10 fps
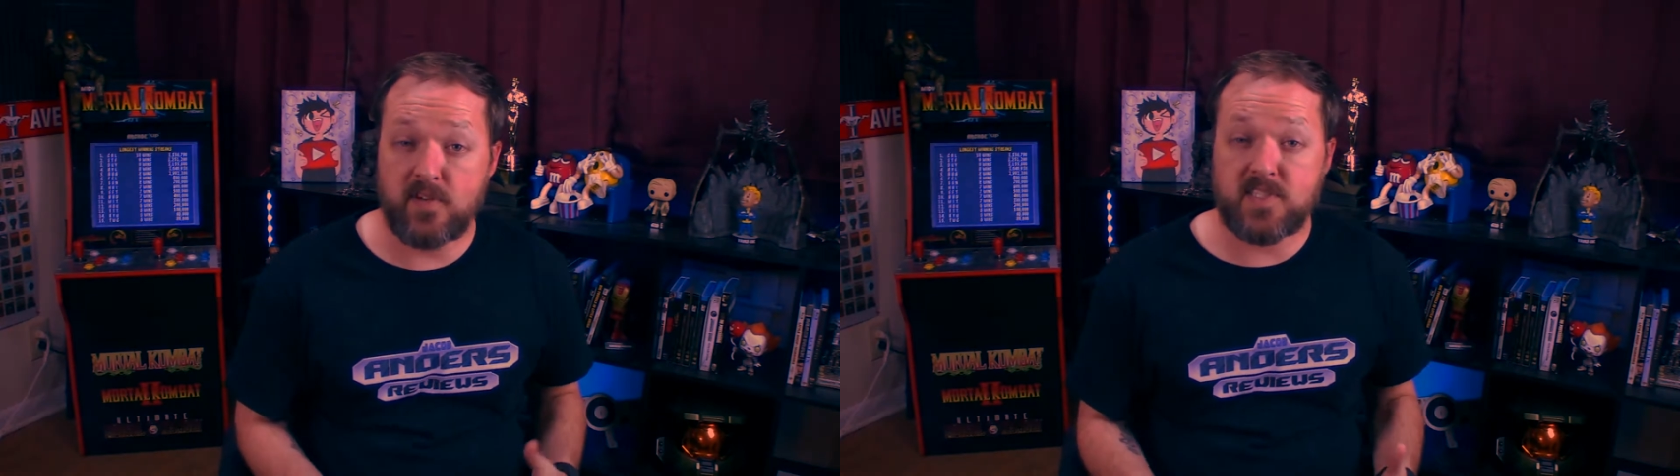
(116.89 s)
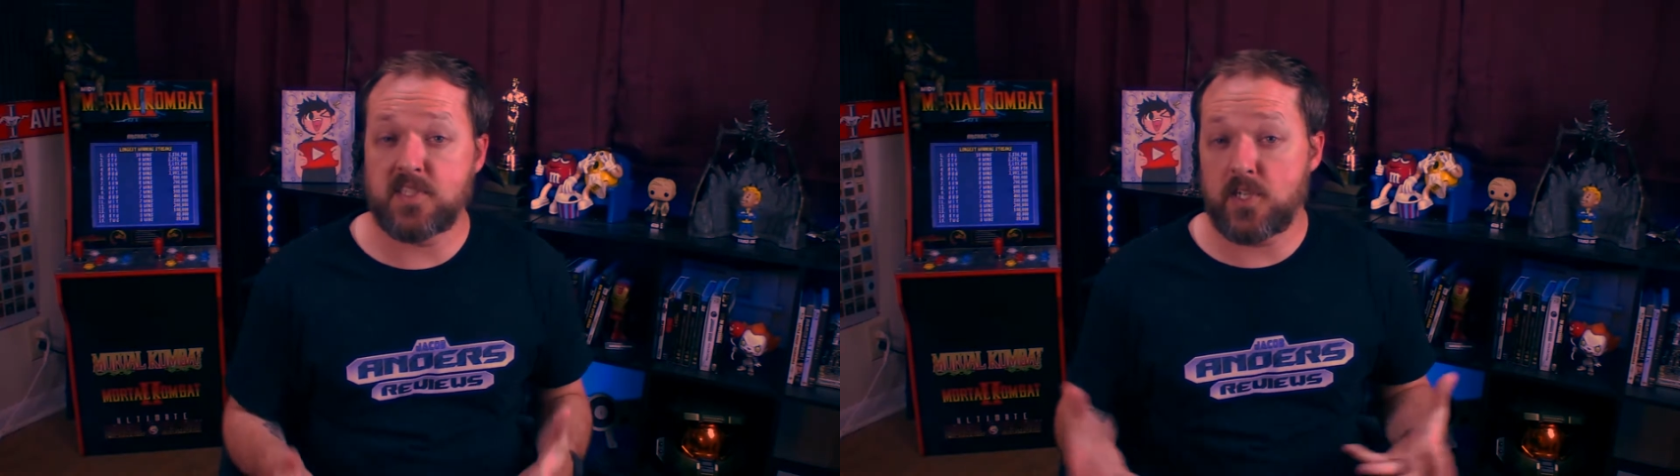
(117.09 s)

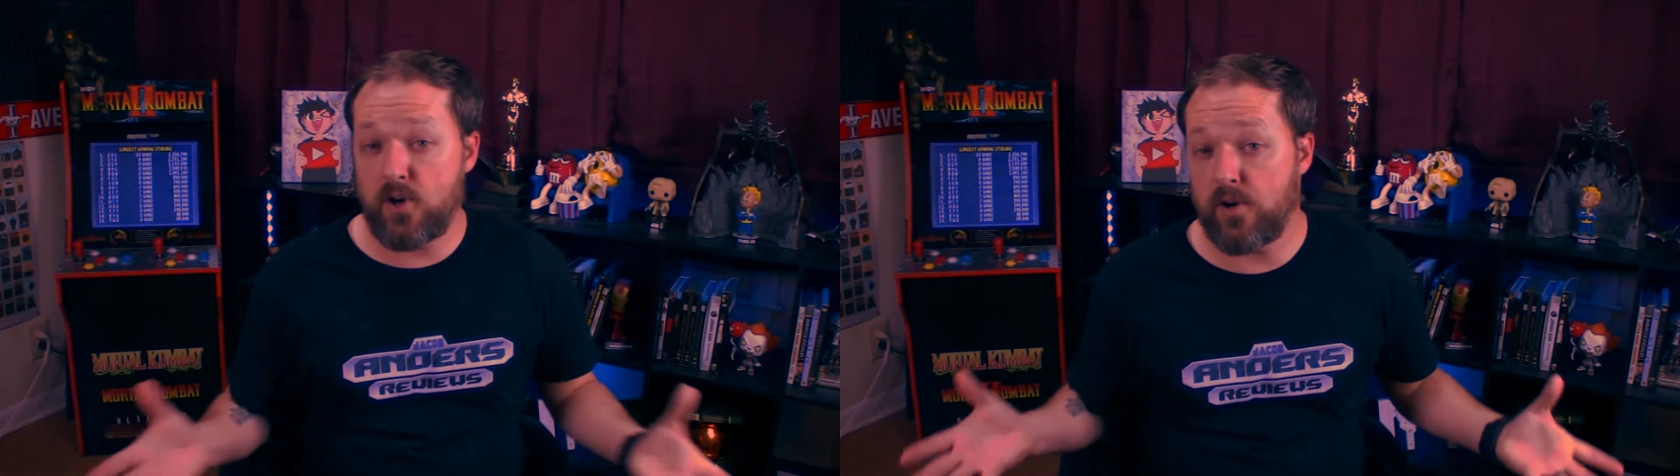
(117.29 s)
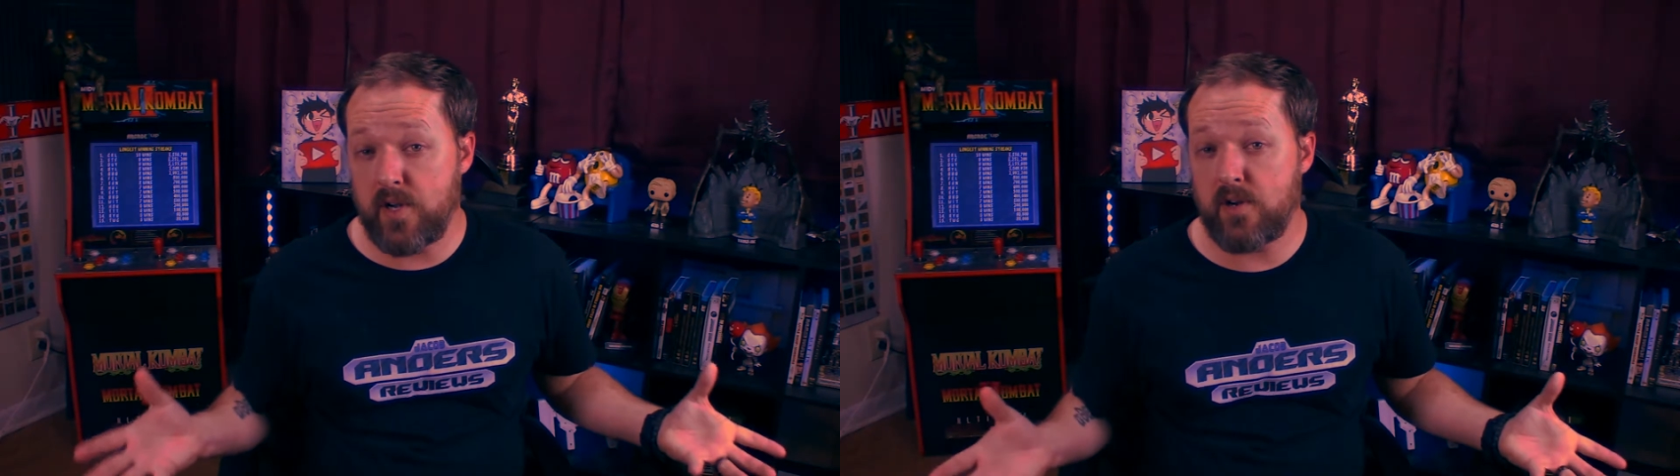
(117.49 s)
Fritz is a
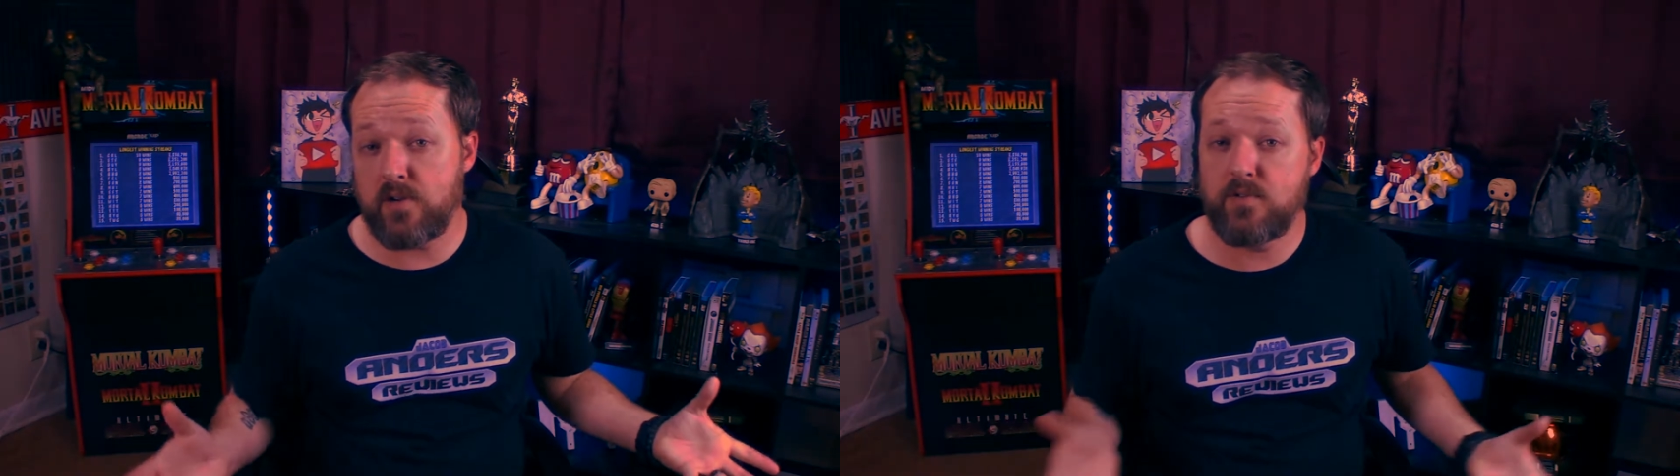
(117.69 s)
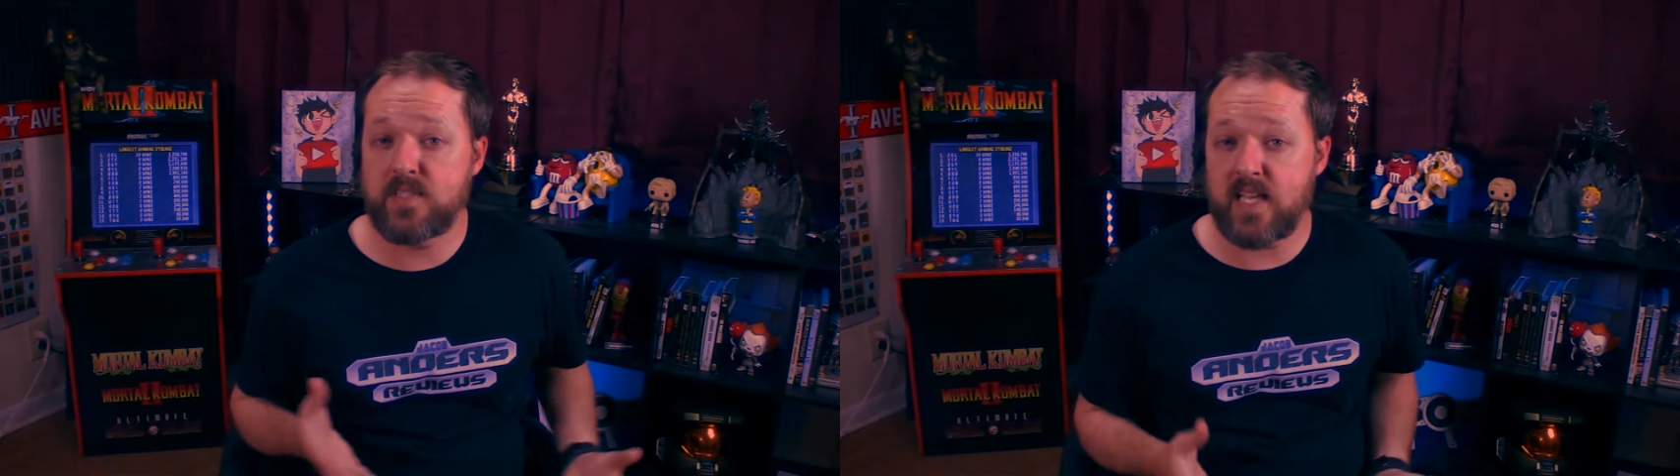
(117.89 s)

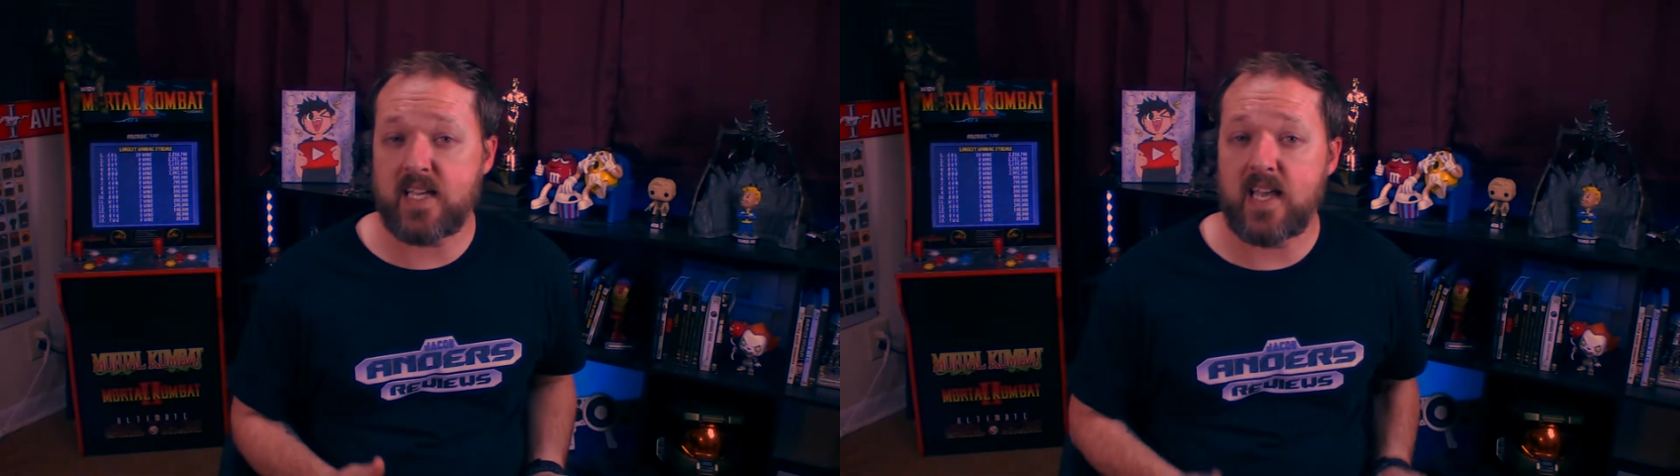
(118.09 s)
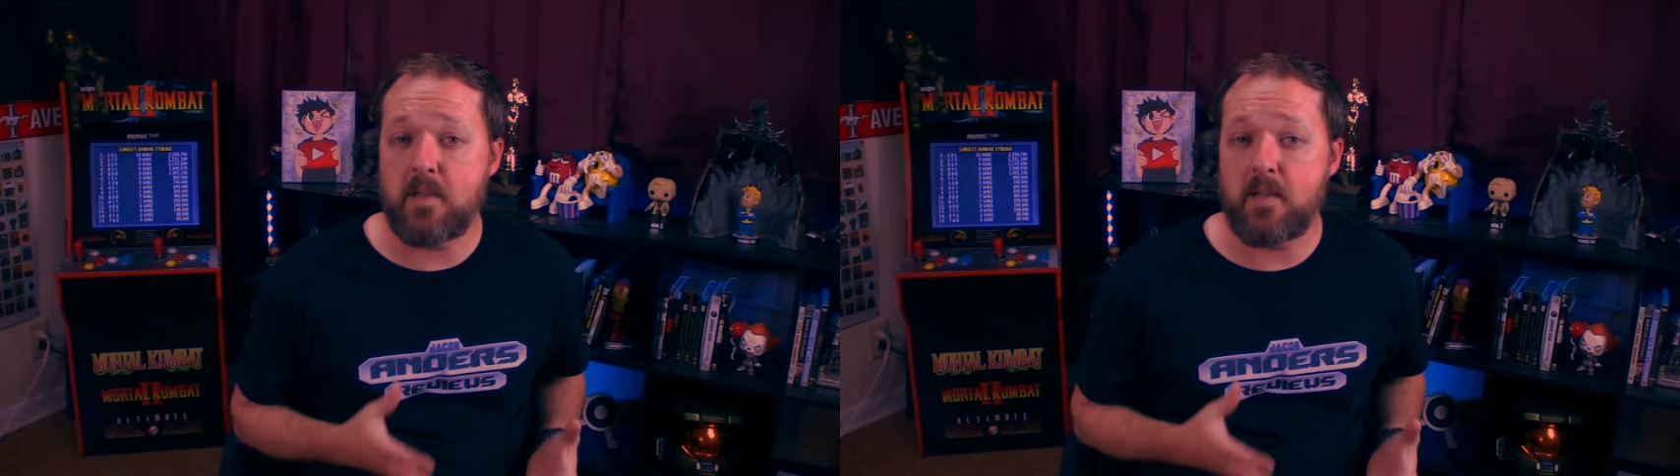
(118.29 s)
courier who is taking